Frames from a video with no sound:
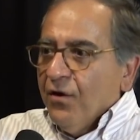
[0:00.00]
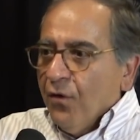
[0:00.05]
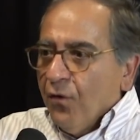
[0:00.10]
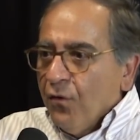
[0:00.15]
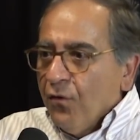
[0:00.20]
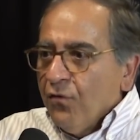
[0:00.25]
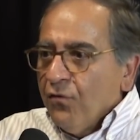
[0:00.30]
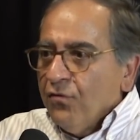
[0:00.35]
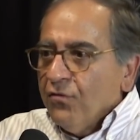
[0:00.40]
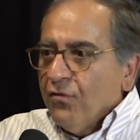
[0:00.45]

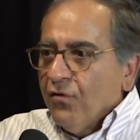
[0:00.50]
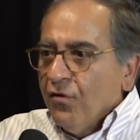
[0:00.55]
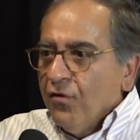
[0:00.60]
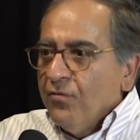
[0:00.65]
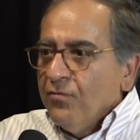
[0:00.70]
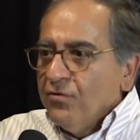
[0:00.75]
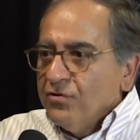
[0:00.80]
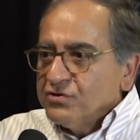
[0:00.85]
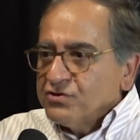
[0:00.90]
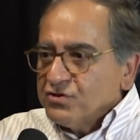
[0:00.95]
All,
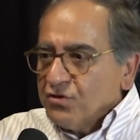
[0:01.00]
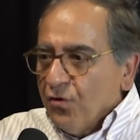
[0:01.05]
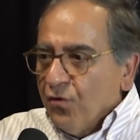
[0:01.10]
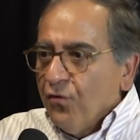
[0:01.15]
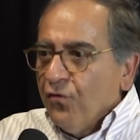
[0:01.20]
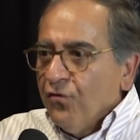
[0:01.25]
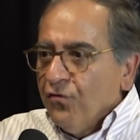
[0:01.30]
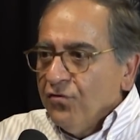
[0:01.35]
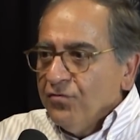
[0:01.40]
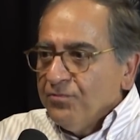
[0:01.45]
almost
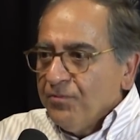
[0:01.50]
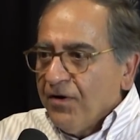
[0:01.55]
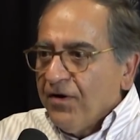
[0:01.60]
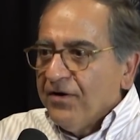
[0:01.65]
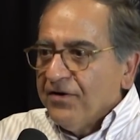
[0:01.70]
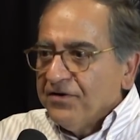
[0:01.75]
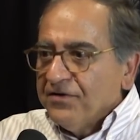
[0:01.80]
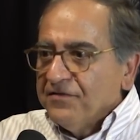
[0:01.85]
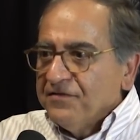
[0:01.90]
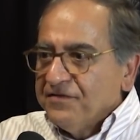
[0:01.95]
all
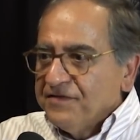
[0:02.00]
particle